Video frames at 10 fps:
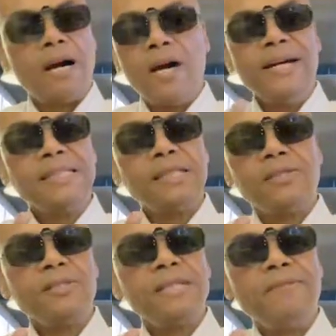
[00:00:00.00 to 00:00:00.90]
Our
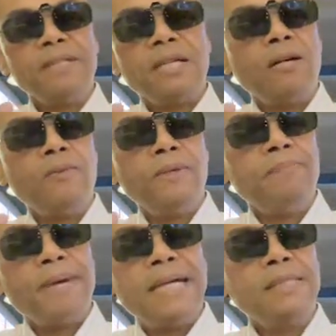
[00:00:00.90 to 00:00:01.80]
ancestors never dealt
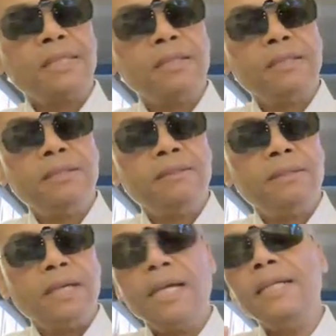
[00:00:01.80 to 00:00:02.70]
with masculine
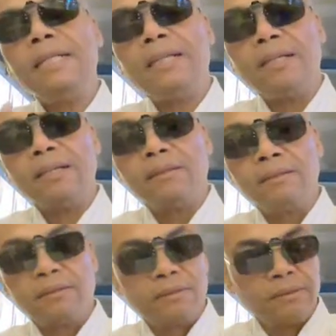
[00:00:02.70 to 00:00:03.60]
anything.
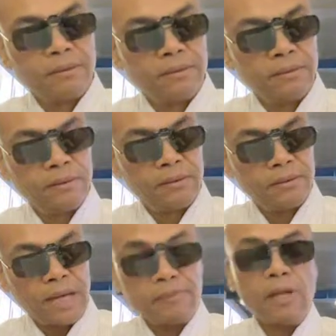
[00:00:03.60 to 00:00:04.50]

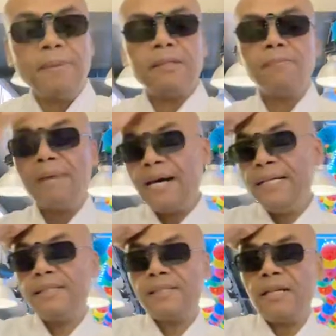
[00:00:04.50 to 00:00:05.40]
I'm talking about the
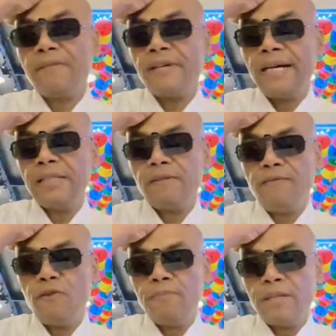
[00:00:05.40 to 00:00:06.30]
mindset of our ancient
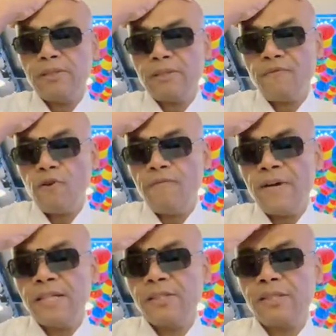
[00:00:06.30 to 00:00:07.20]
foremothers and
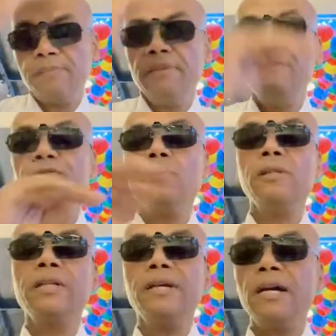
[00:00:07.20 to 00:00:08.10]
forefathers
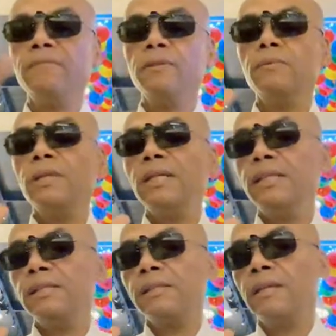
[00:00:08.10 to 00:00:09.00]
before there ever
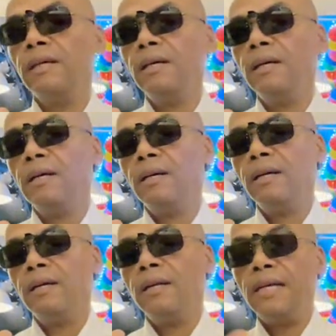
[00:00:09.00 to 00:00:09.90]
was
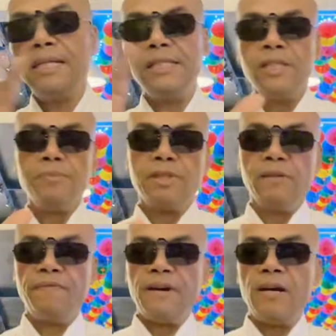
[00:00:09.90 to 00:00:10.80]
an
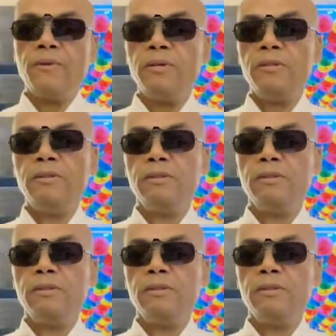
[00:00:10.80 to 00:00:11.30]
Egyptian pharaoh,